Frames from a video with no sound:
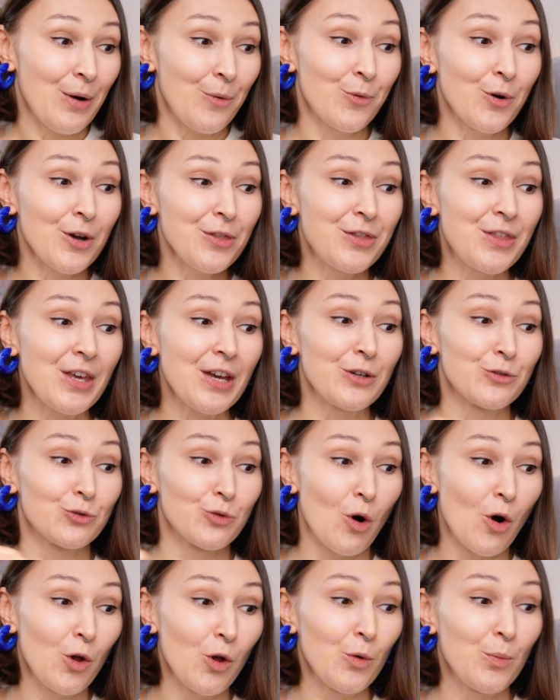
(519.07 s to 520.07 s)
what their
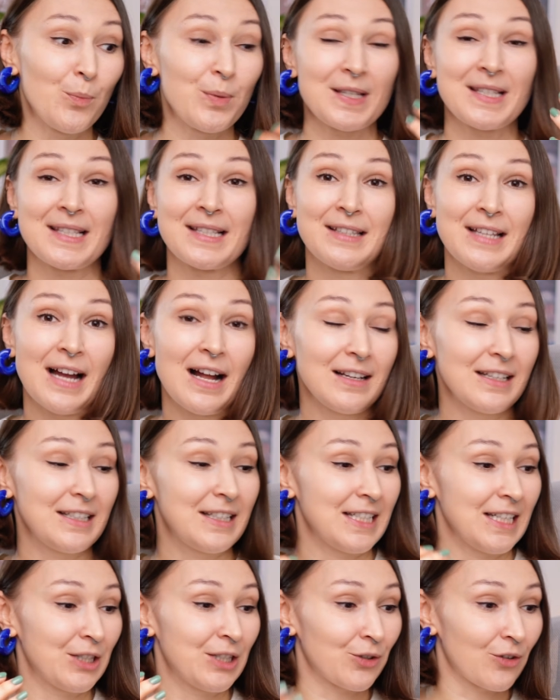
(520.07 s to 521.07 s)
role,
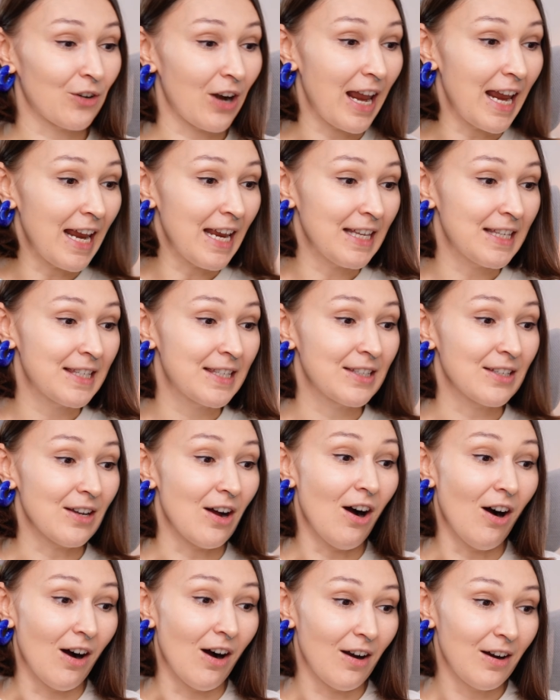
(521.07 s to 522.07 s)
personality traits
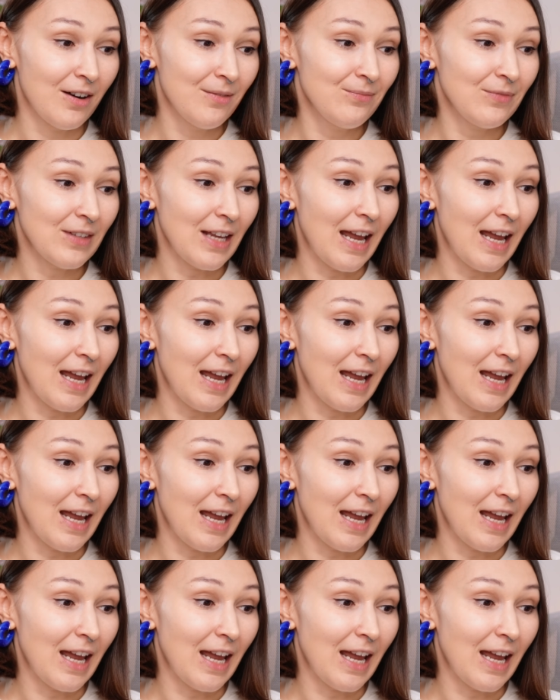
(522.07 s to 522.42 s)
are,